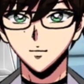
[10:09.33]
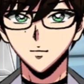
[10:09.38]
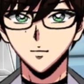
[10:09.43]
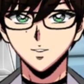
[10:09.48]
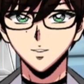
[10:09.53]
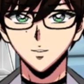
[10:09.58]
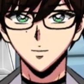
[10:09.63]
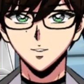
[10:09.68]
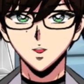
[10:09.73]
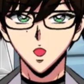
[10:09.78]

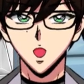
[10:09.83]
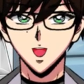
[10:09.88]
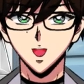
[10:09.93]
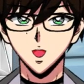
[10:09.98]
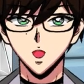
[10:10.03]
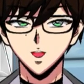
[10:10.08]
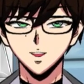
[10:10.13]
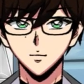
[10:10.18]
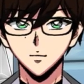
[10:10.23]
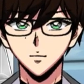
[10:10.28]
In case
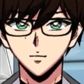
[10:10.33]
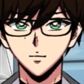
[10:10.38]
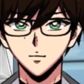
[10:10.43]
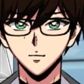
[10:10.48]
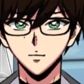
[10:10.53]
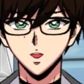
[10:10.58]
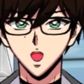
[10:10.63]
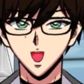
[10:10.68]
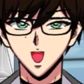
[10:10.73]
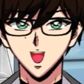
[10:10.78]
I'm
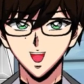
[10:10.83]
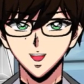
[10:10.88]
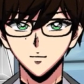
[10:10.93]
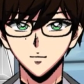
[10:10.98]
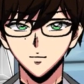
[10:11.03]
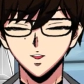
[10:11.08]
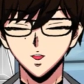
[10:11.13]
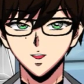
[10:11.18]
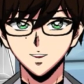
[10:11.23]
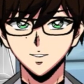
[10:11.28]
against
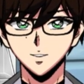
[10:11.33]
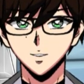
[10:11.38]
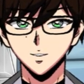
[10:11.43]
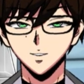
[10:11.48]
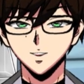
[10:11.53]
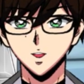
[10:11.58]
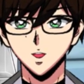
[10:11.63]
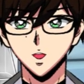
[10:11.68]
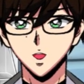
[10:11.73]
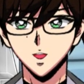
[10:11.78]
White
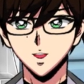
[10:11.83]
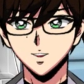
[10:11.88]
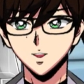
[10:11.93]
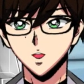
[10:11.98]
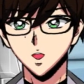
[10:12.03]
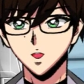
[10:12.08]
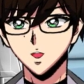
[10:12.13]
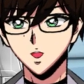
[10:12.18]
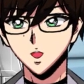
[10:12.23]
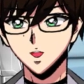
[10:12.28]
Control
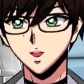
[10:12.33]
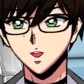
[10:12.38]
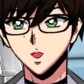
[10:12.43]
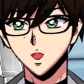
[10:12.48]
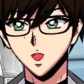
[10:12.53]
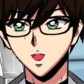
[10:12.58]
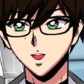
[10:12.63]
or Kikano